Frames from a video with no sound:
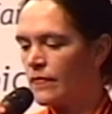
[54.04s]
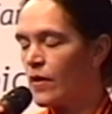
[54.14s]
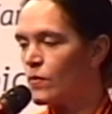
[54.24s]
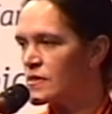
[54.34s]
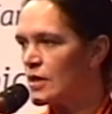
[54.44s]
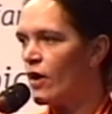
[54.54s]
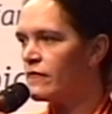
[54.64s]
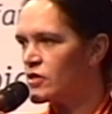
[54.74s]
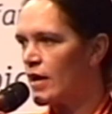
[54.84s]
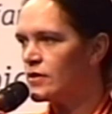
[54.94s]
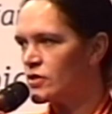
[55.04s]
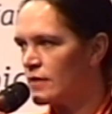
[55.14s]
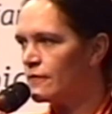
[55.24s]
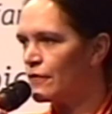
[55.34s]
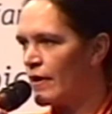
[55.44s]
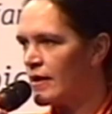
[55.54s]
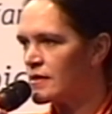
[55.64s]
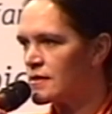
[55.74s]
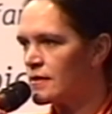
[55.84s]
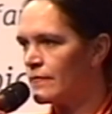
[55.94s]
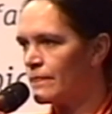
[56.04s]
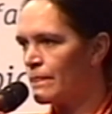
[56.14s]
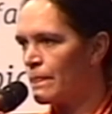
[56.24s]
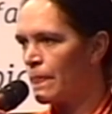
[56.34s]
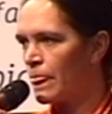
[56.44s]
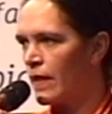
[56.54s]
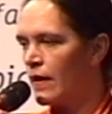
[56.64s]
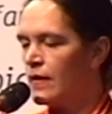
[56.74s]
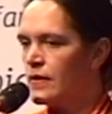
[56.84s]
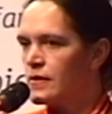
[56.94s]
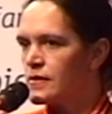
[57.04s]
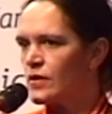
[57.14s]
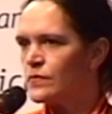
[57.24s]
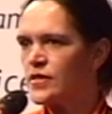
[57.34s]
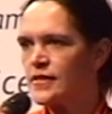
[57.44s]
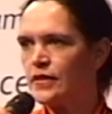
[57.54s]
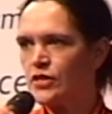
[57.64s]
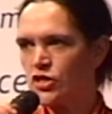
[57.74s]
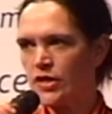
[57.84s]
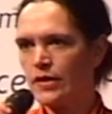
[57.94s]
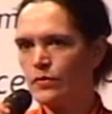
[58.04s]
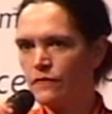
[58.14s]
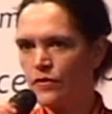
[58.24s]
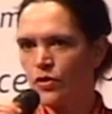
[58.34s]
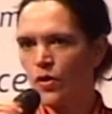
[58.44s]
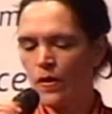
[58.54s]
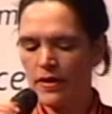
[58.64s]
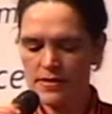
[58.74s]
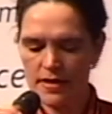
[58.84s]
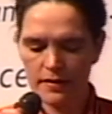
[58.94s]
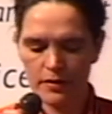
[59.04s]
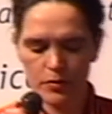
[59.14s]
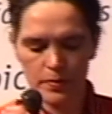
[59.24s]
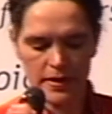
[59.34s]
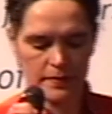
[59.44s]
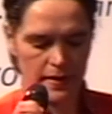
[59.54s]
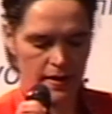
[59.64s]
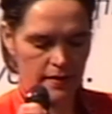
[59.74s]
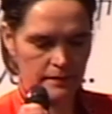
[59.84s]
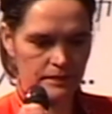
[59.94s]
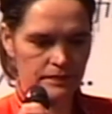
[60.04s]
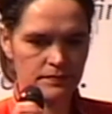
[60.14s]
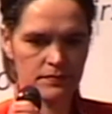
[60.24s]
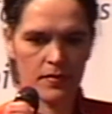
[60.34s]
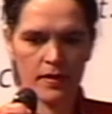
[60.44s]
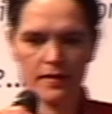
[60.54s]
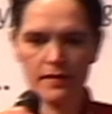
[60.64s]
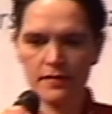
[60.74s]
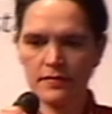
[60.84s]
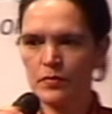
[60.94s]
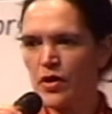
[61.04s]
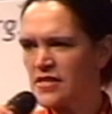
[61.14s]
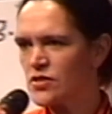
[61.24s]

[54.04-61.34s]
That was life-changing for us. So I'm just going to share with you guys a little bit about my